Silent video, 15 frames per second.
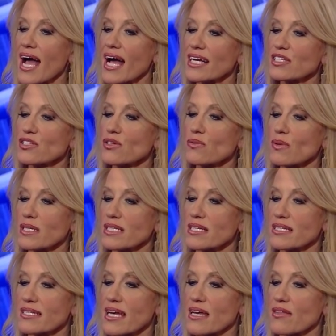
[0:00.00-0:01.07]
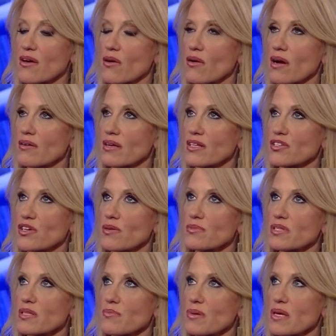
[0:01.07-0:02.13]
I do want to say, though, in
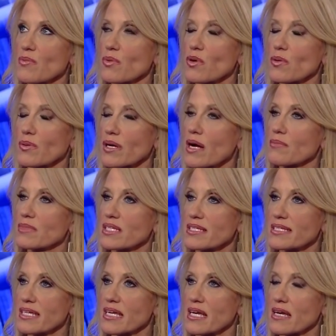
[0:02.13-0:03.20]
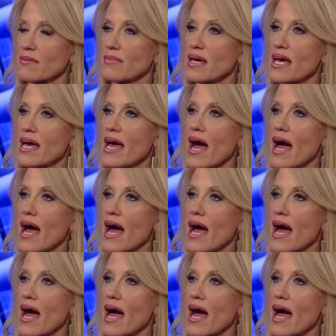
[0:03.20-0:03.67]
terms of the people who were coming to see him,